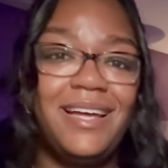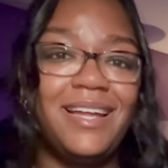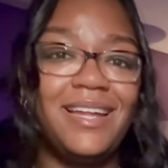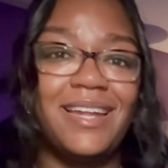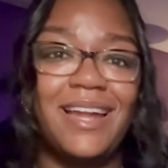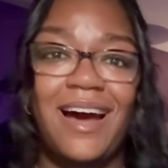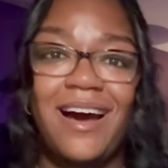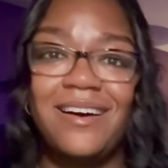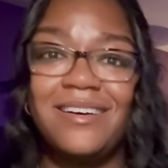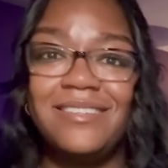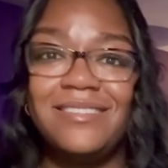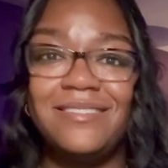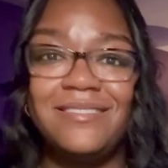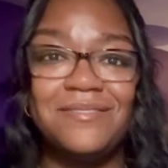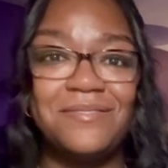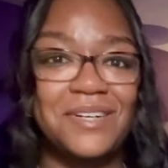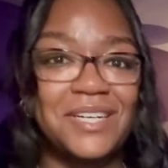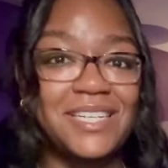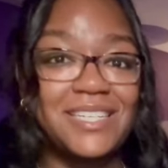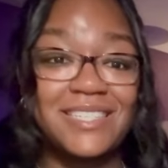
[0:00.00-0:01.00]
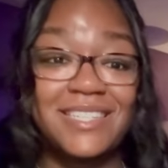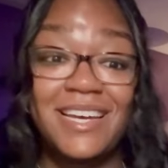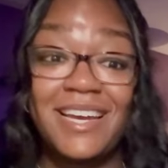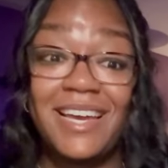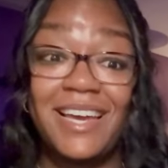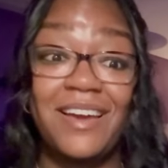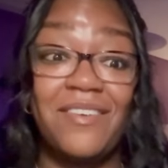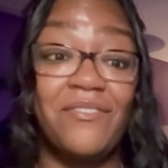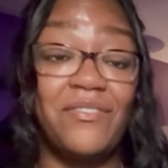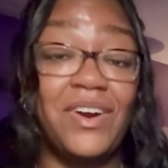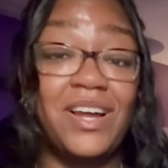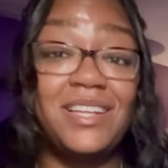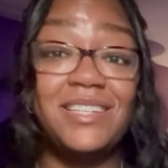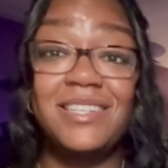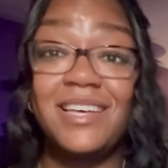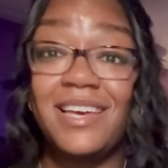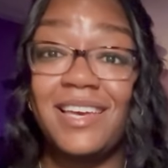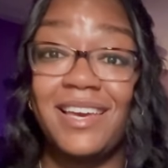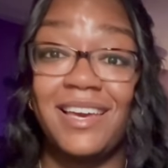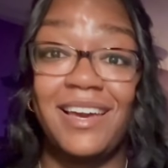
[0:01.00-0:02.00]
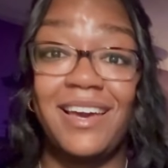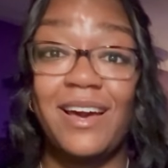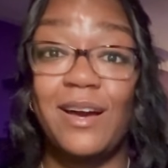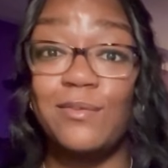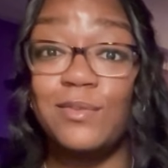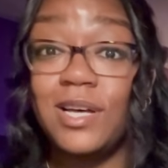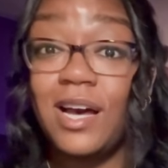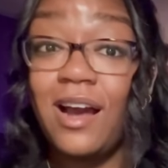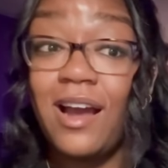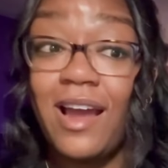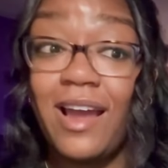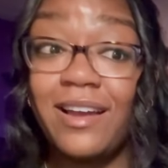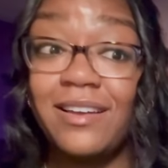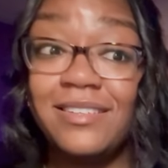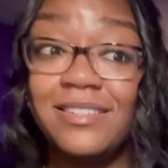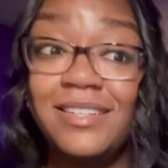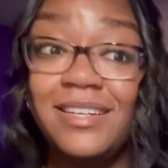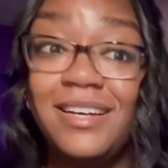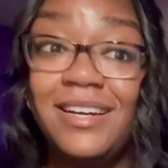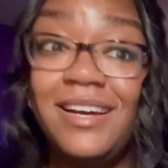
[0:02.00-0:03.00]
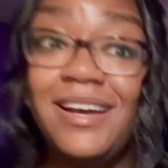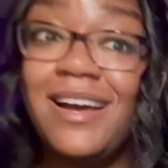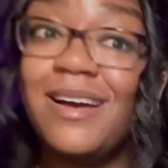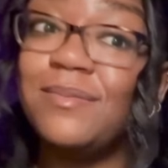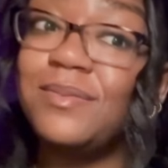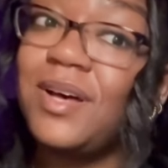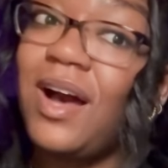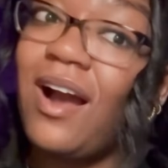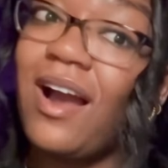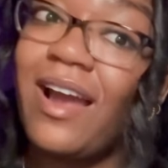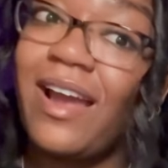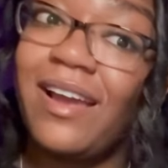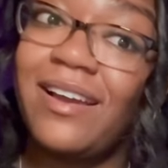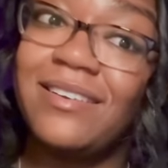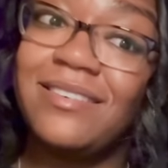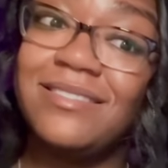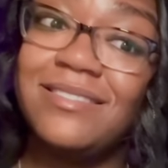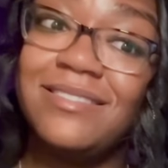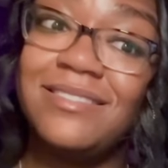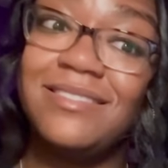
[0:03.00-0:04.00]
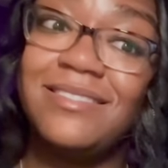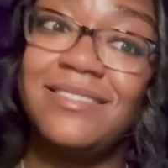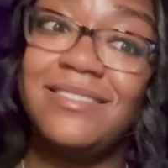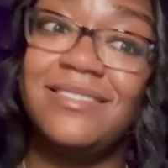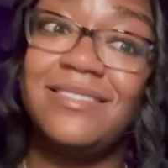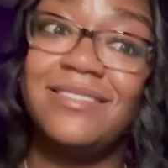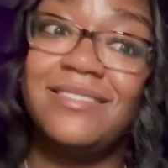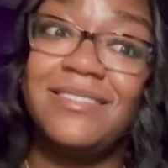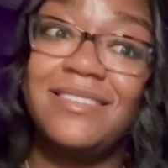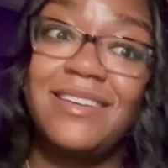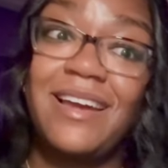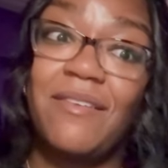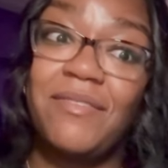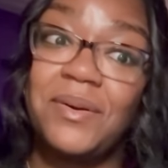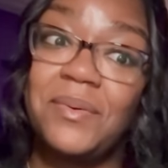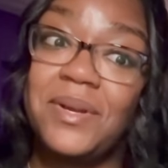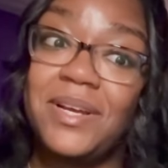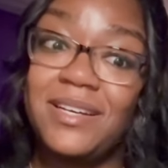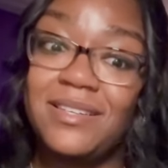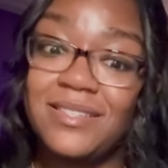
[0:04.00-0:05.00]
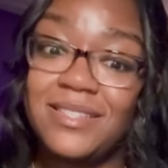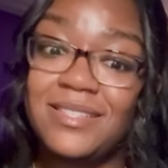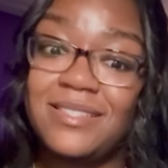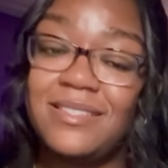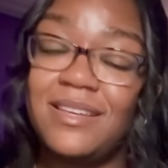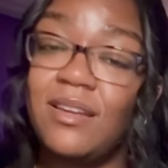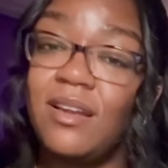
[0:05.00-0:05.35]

Nah, Vernon's taking it. I'm sorry. Everyone else, you